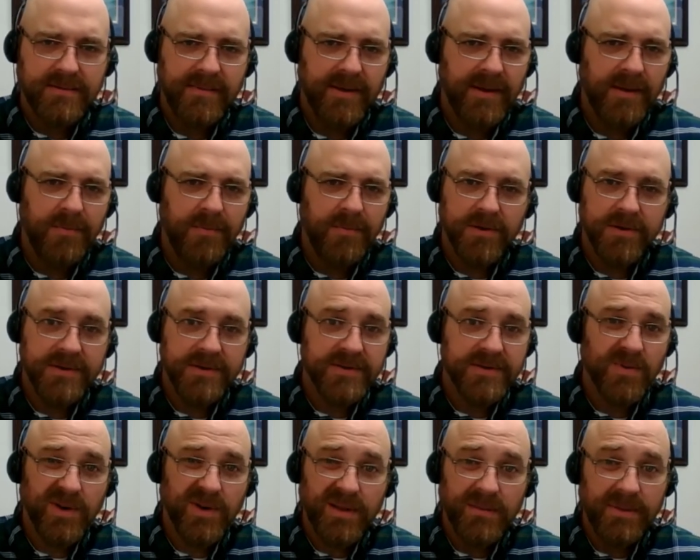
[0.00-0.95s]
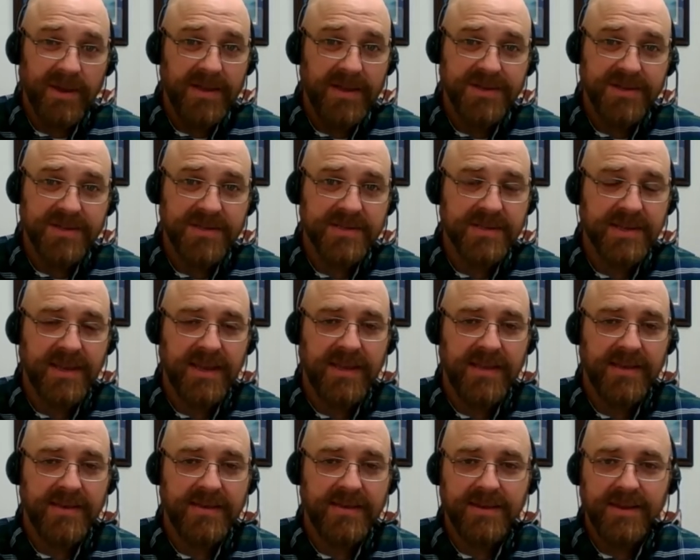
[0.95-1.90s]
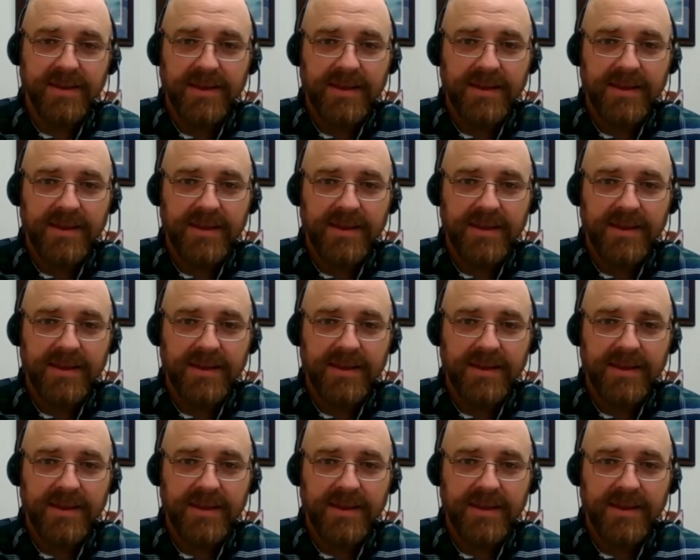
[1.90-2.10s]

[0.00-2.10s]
upwards of 20 patients. And